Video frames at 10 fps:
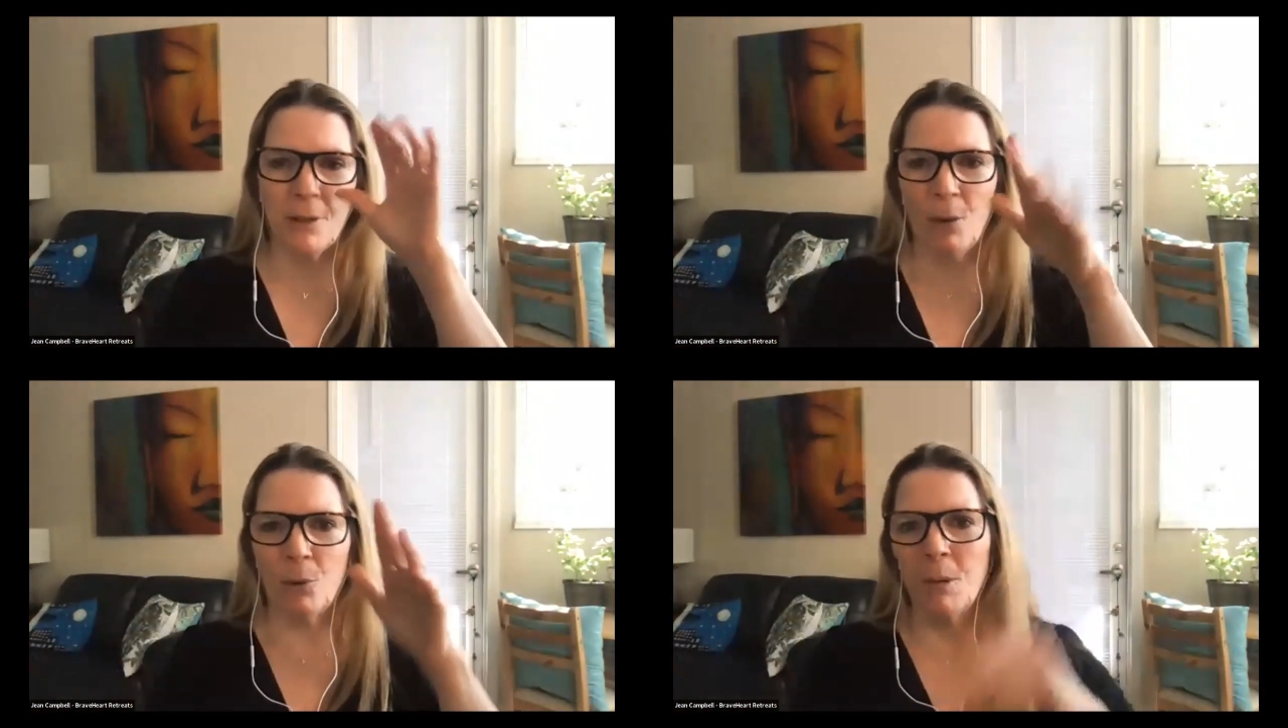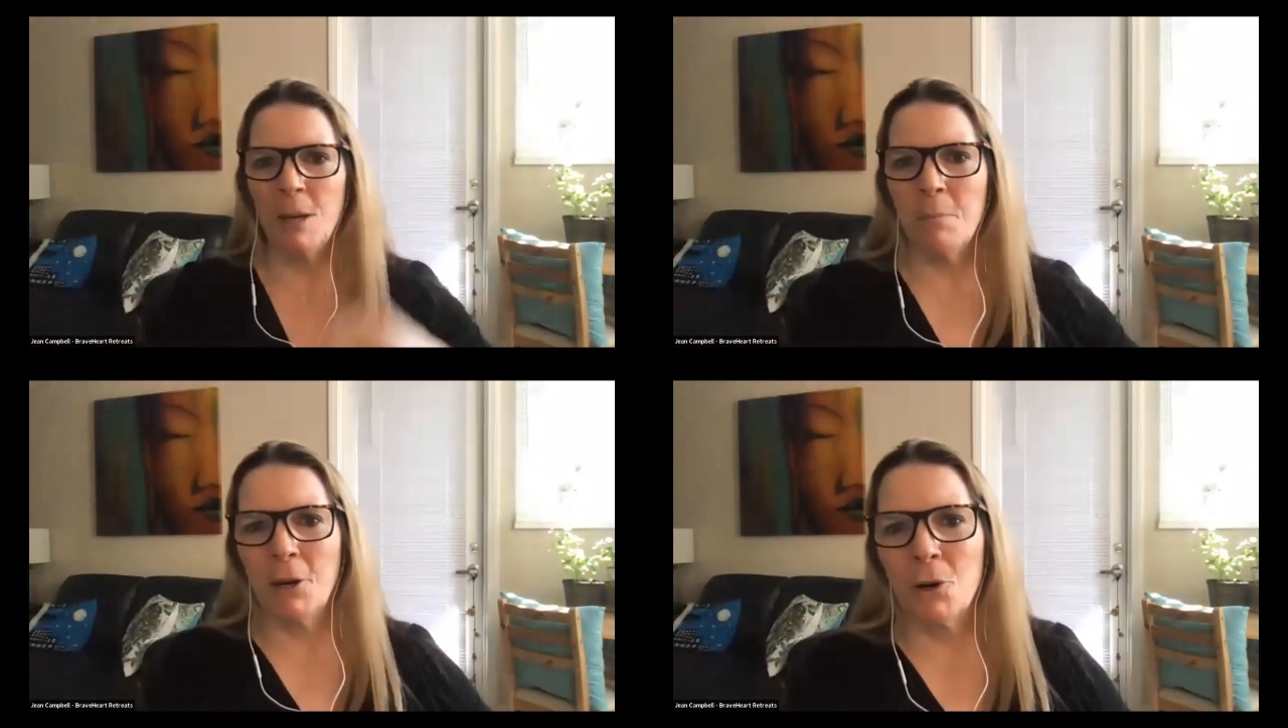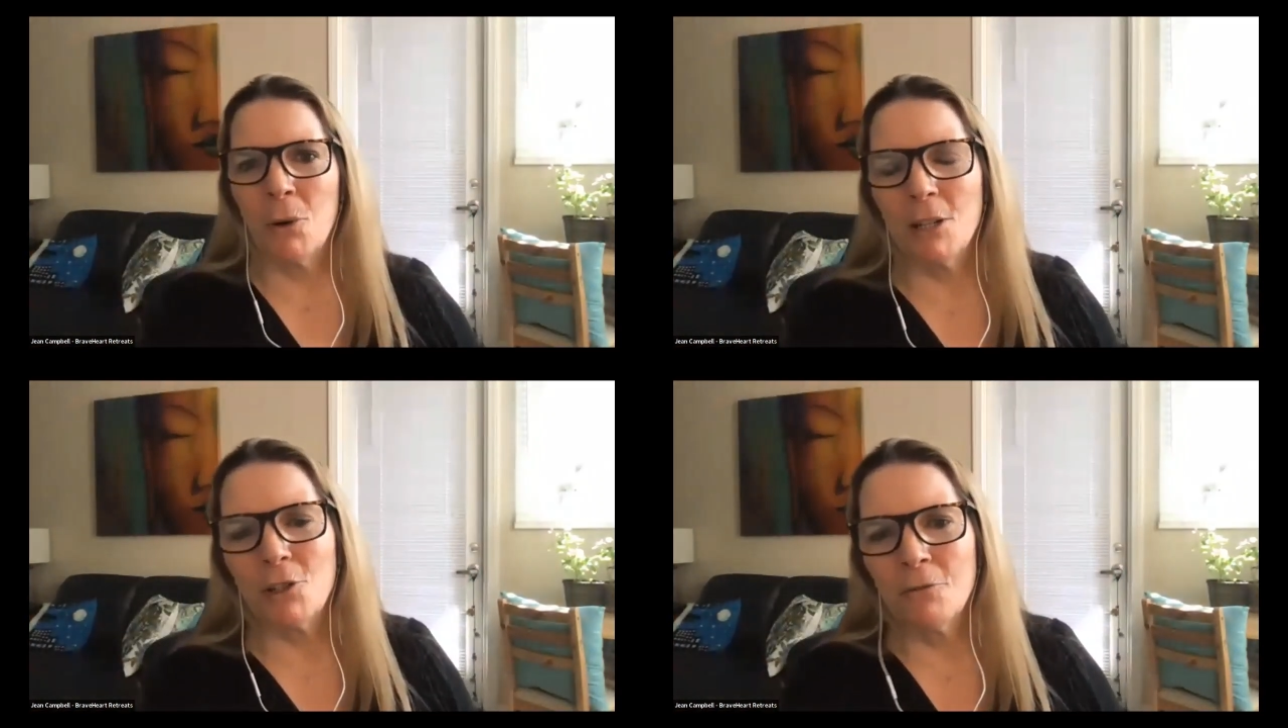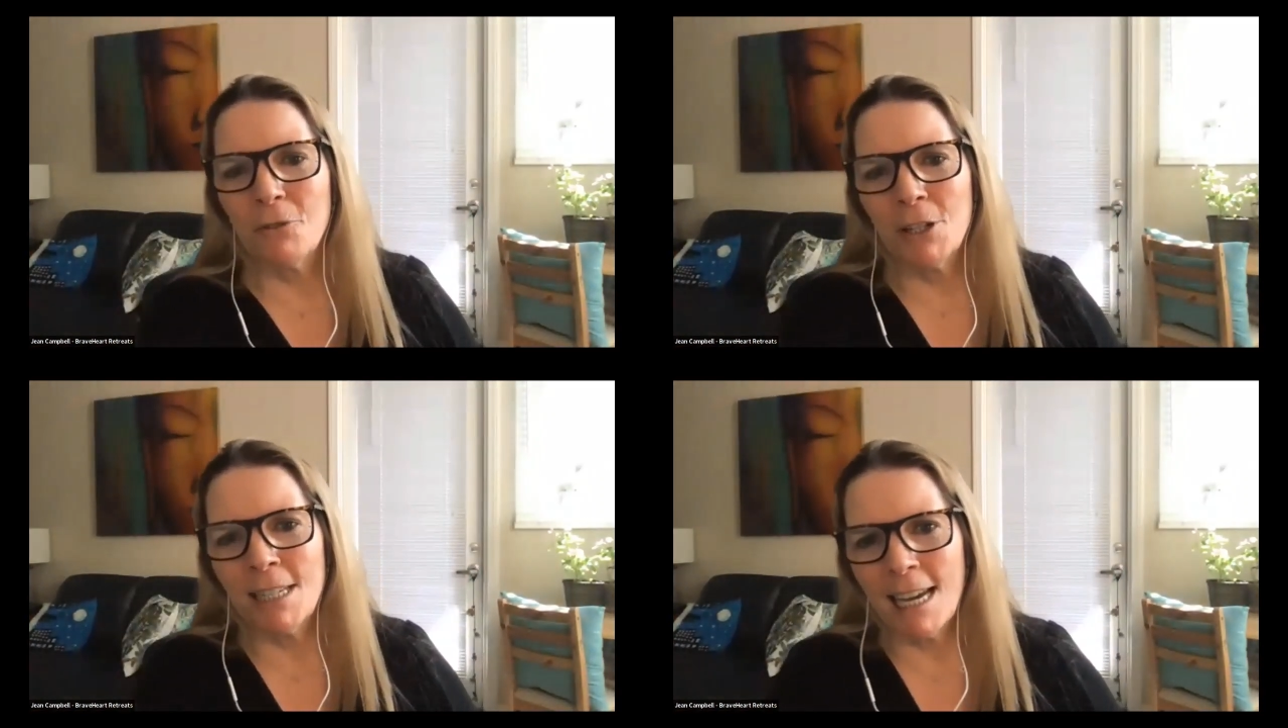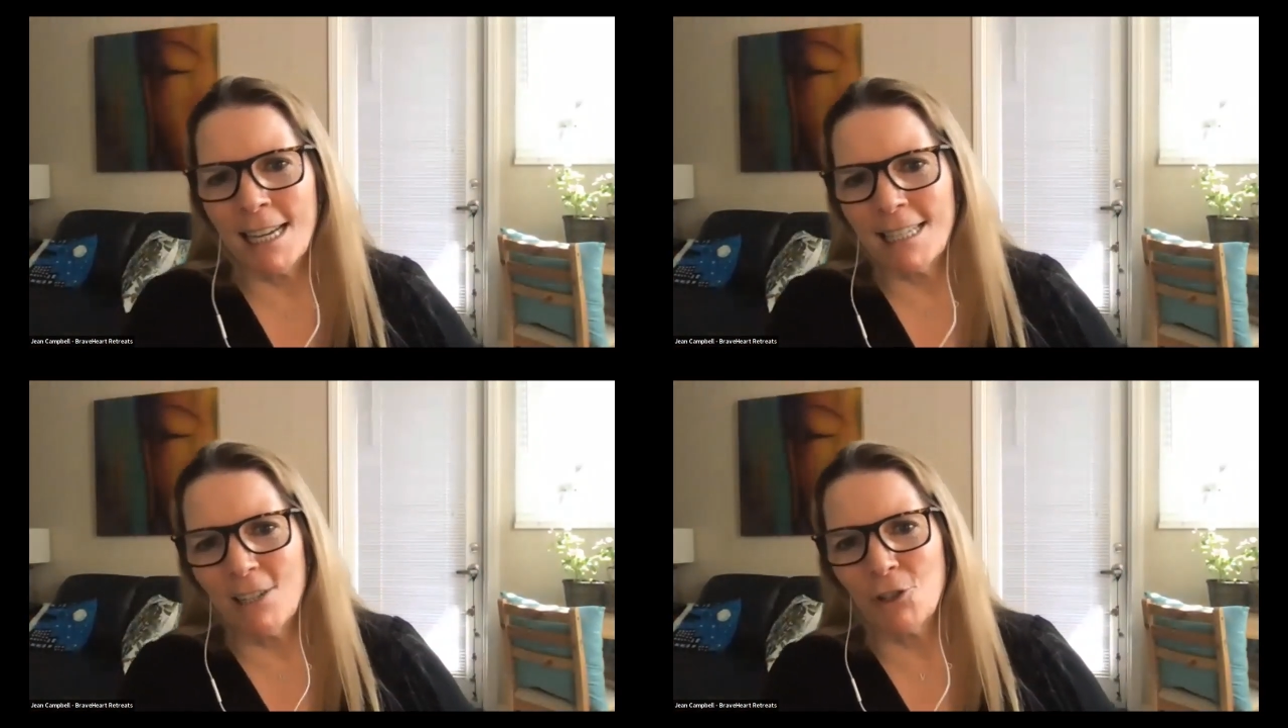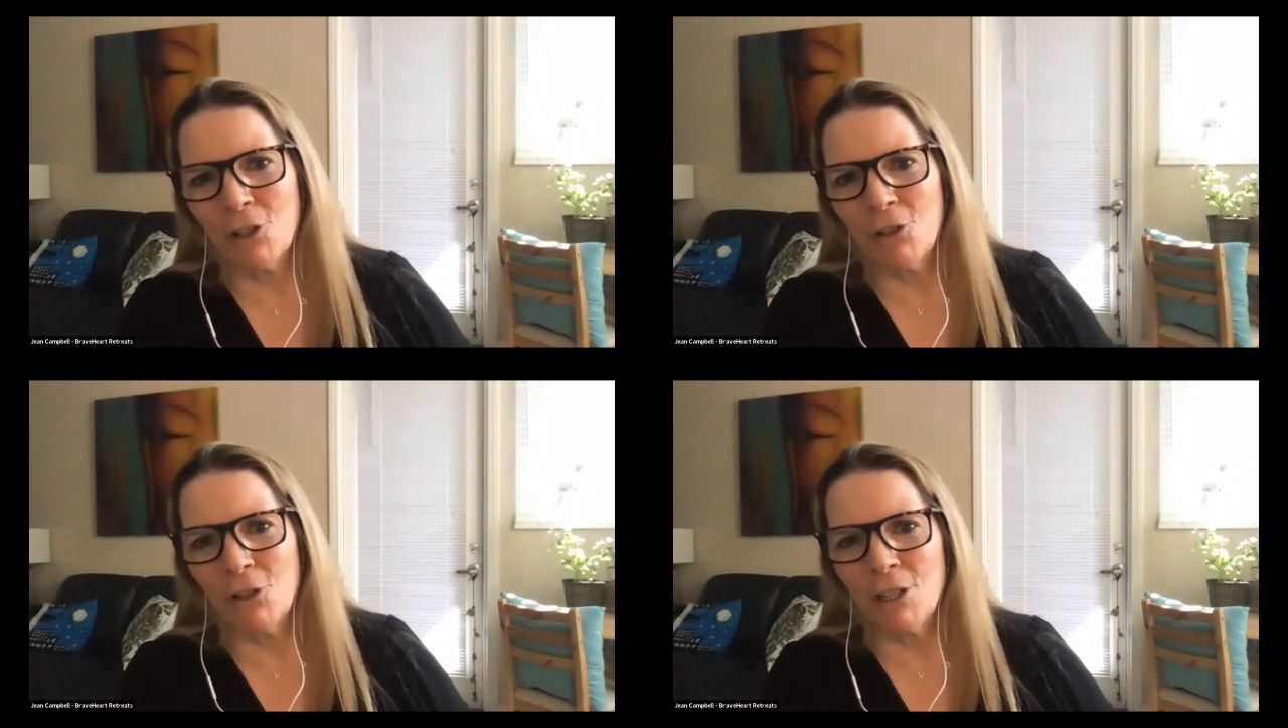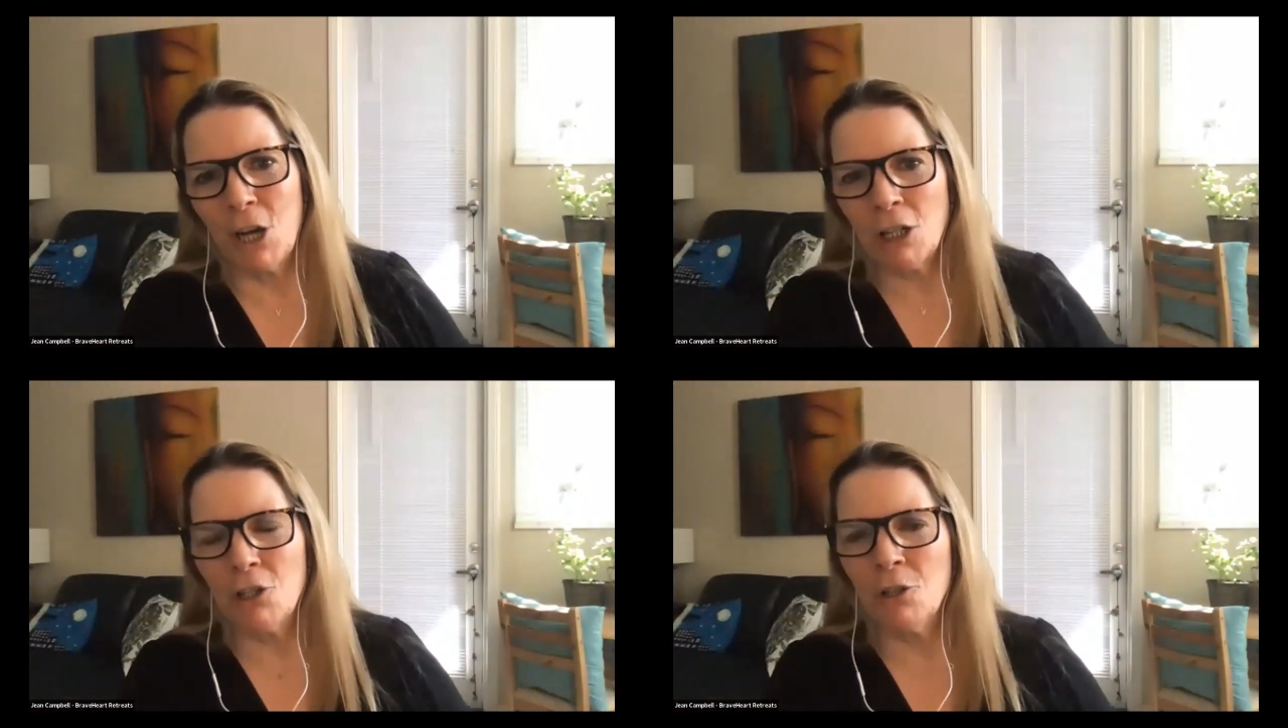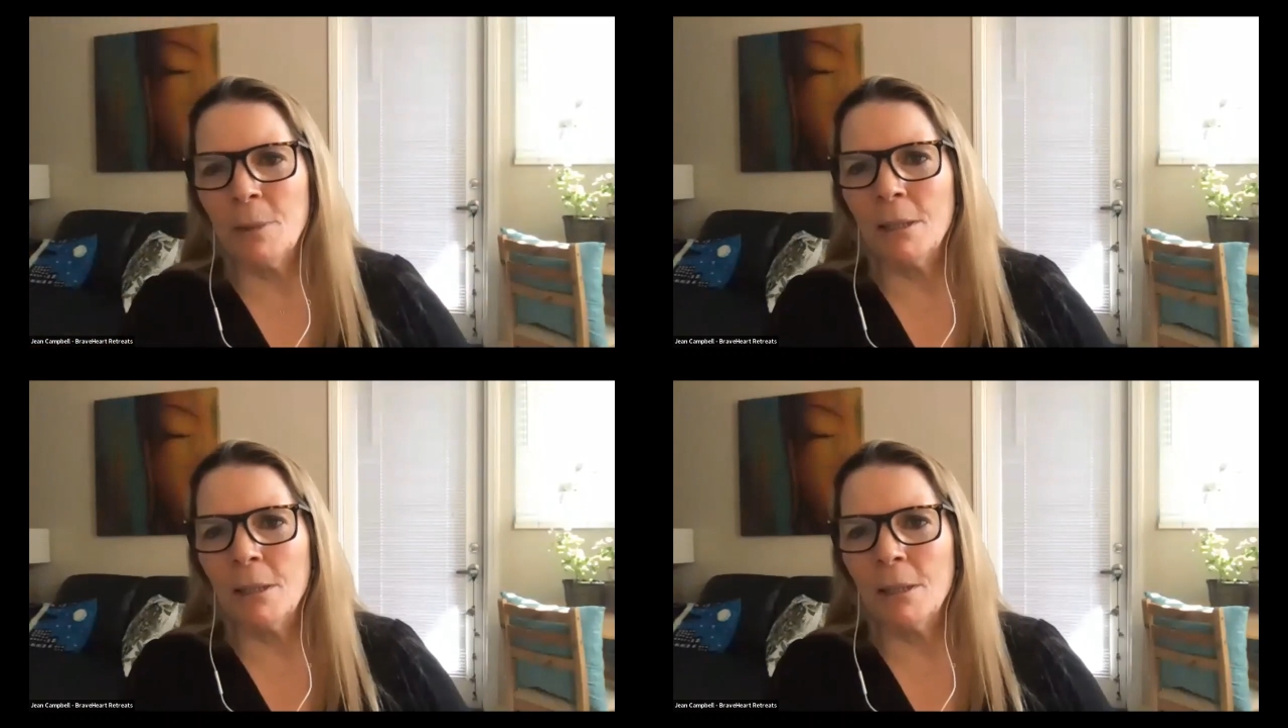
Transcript: That would be a better question for a dietitian or a doctor,